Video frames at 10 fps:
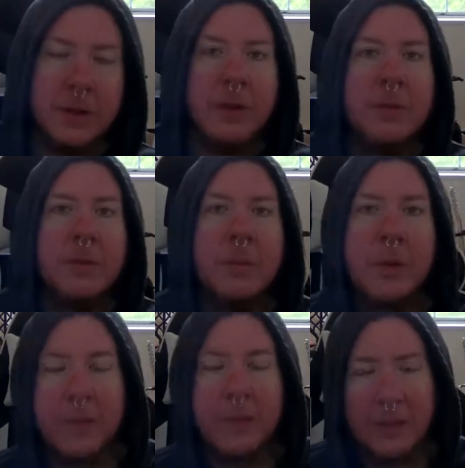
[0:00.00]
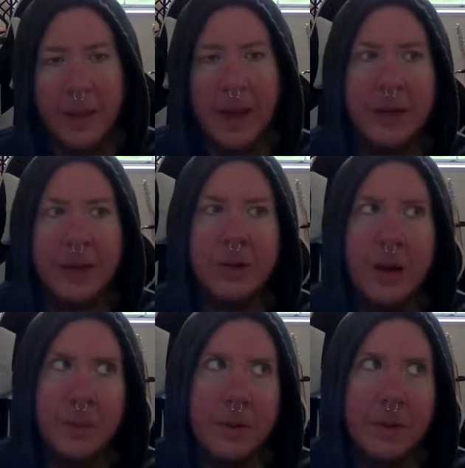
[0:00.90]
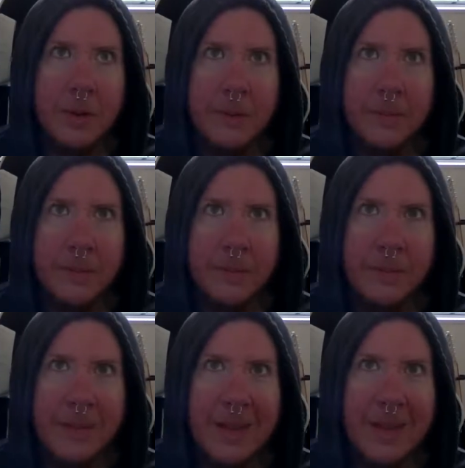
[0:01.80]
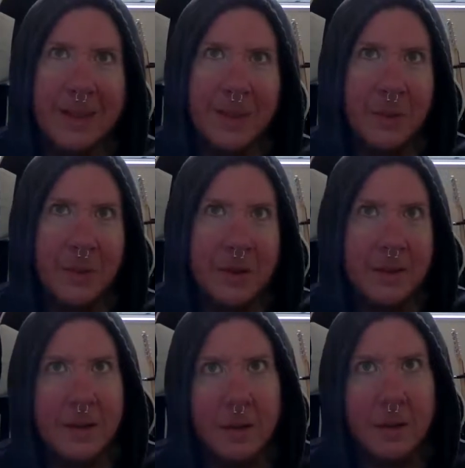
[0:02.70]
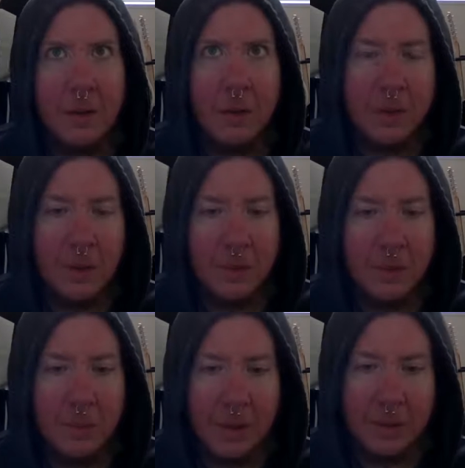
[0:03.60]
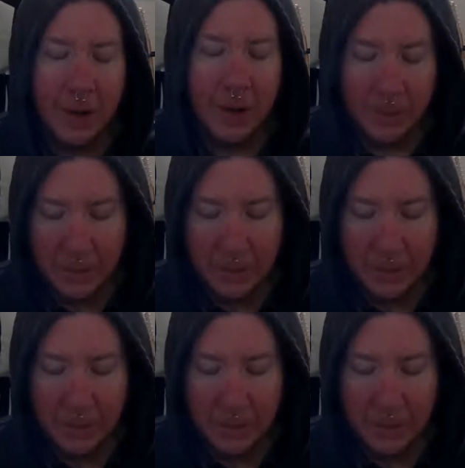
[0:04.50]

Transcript: But for the eye drops, it's so weird that you could overdose from putting drops in your eye.